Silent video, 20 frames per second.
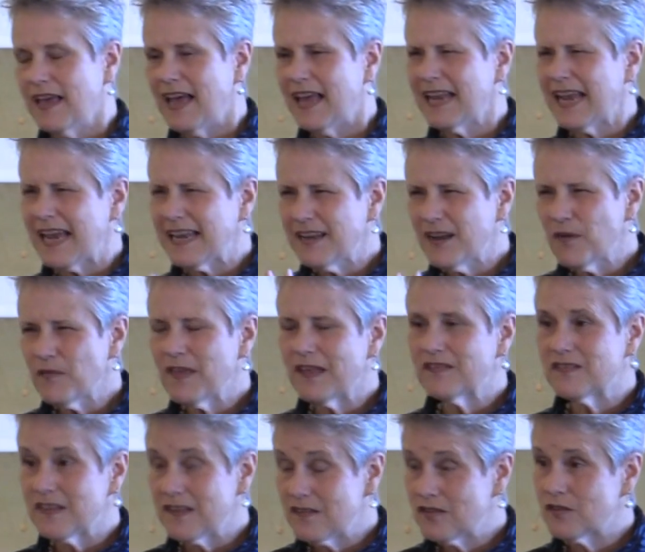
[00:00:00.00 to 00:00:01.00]
And I know
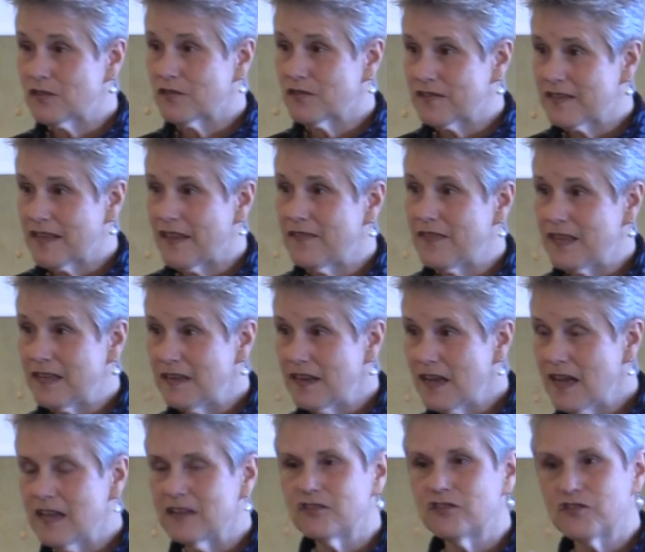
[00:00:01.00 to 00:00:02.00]
that's easier said than
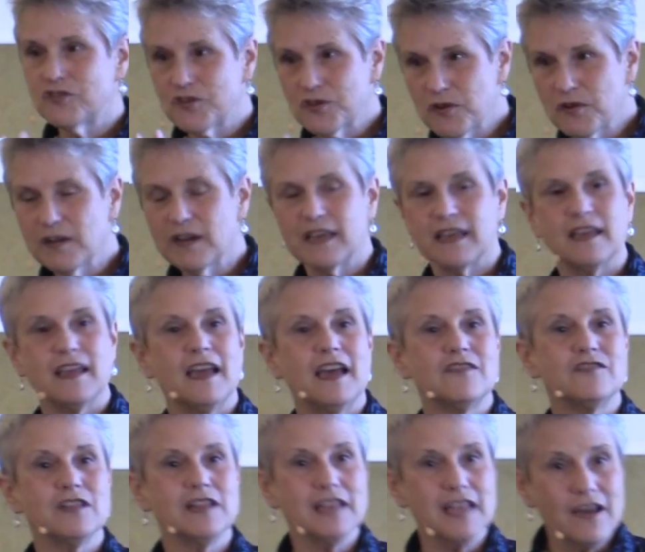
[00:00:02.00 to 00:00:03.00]
done. Surely,
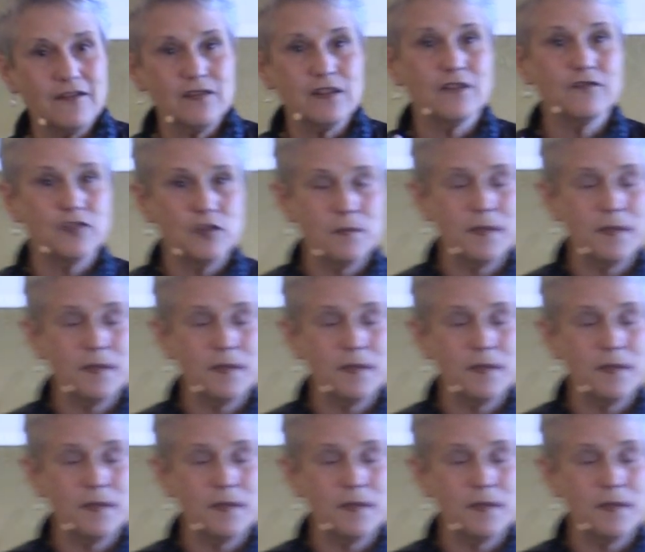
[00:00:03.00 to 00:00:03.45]
at the level of